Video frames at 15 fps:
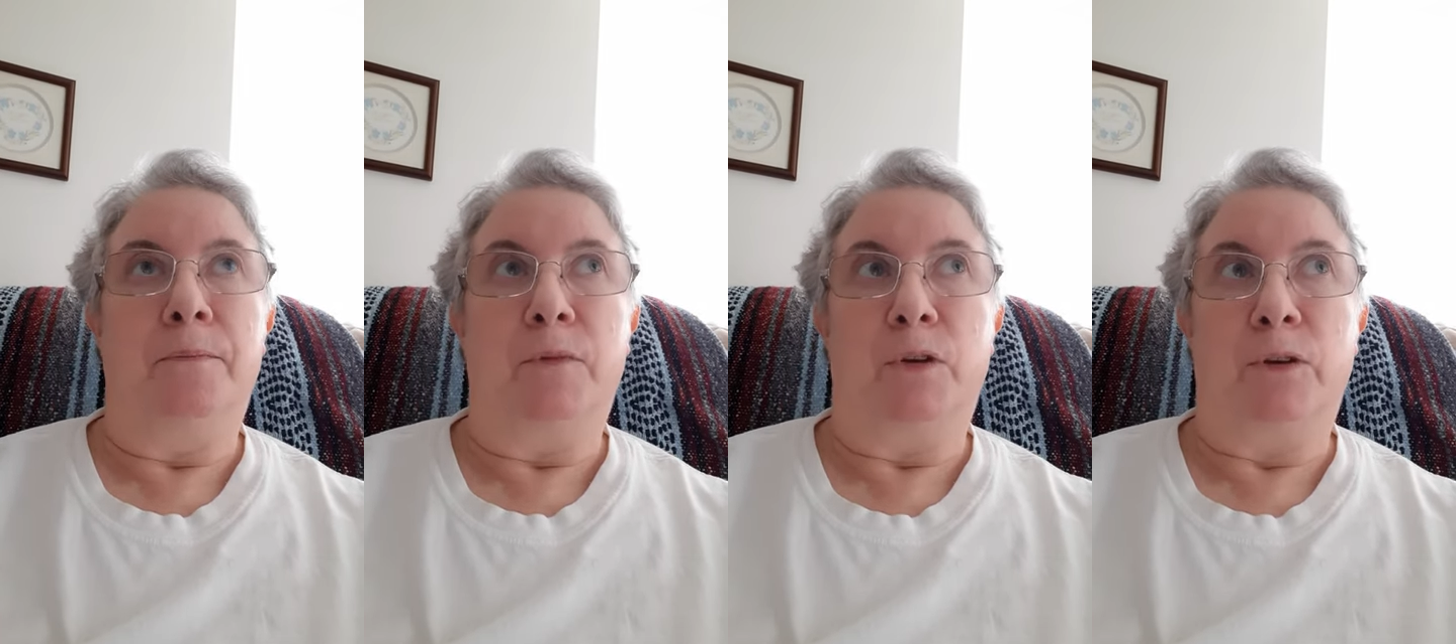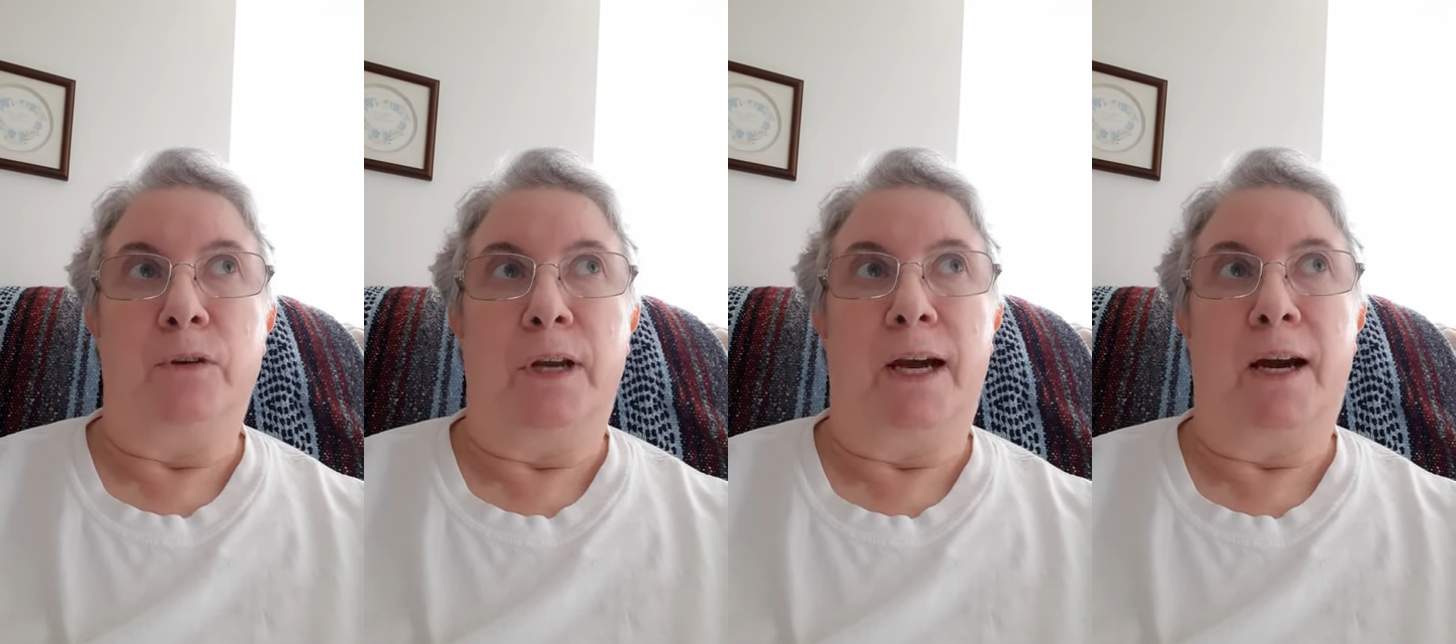
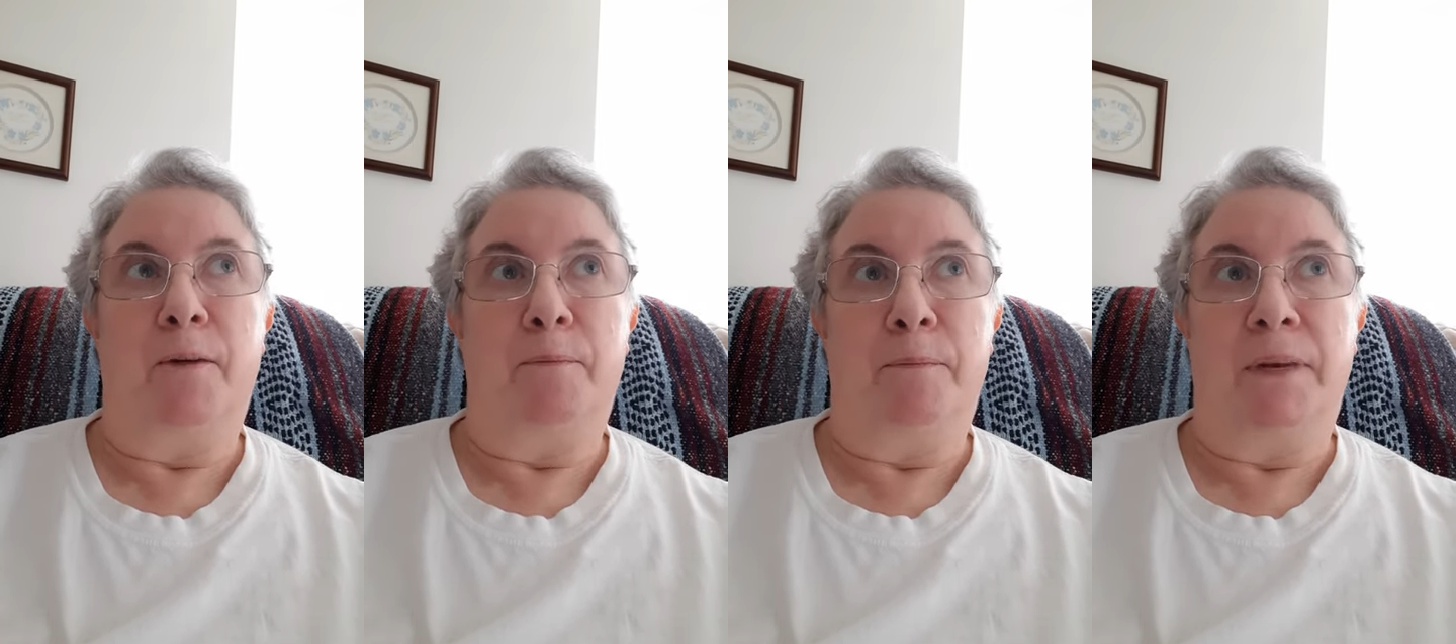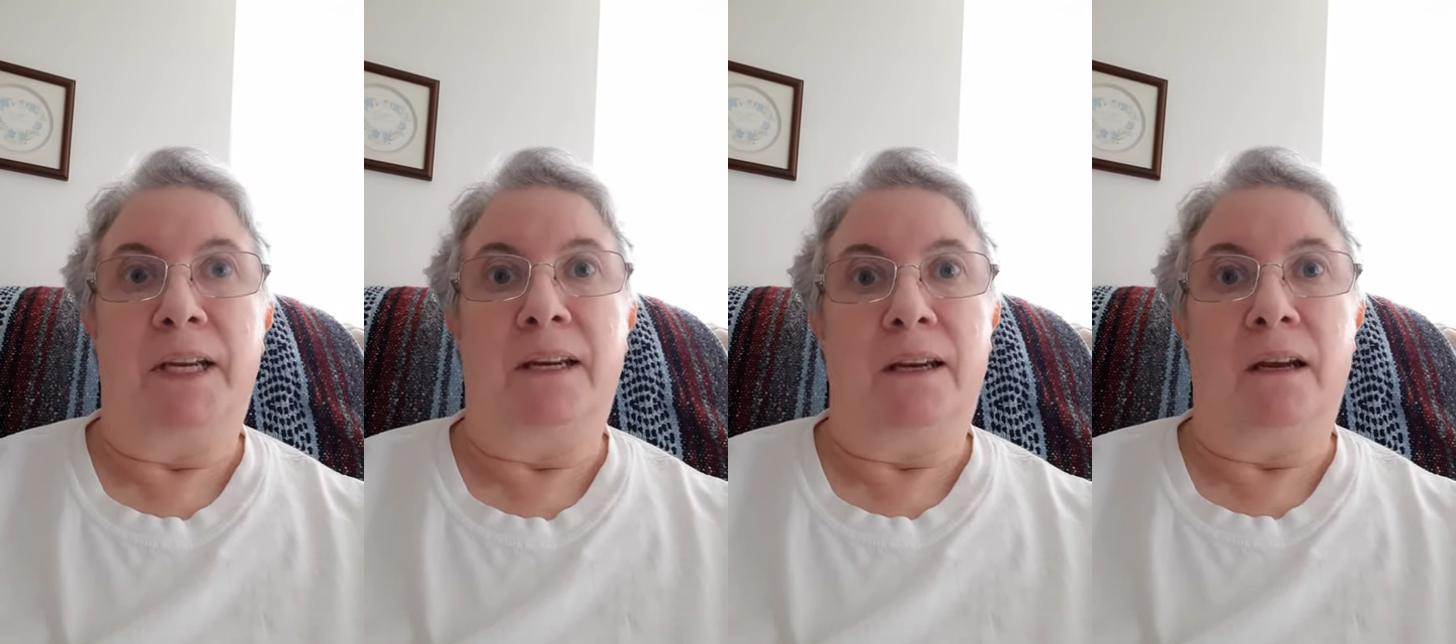do not
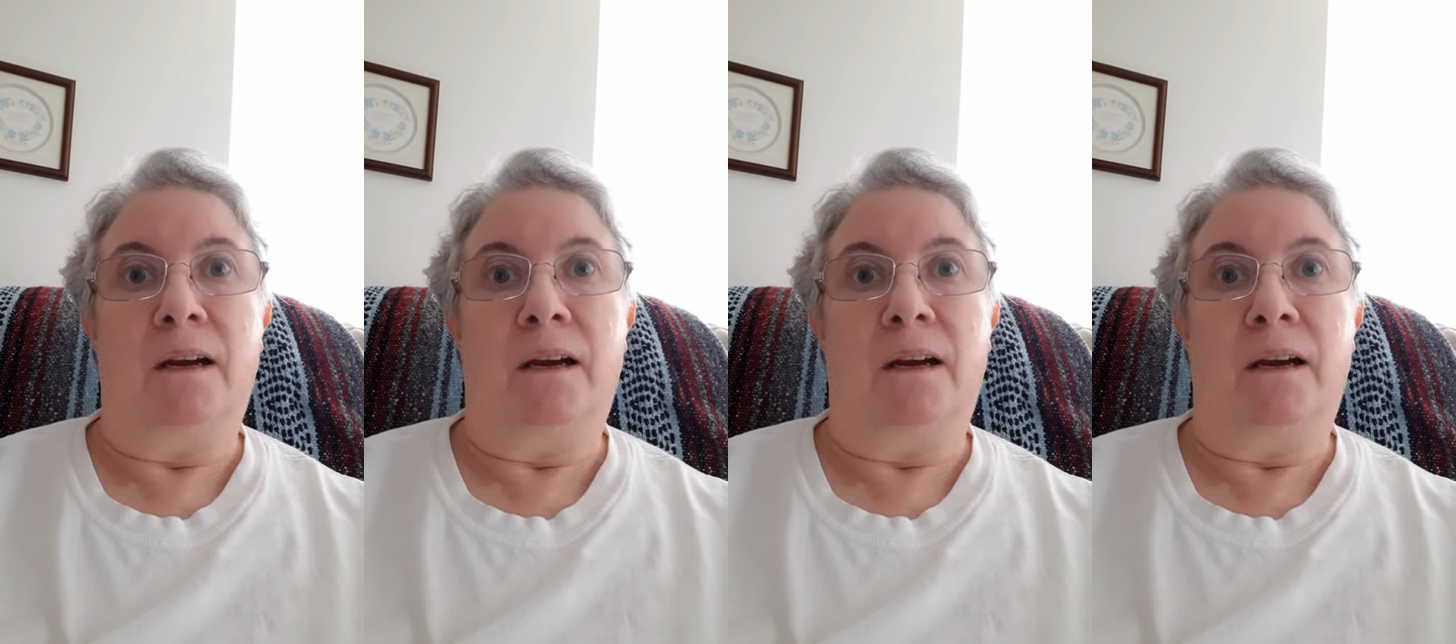mean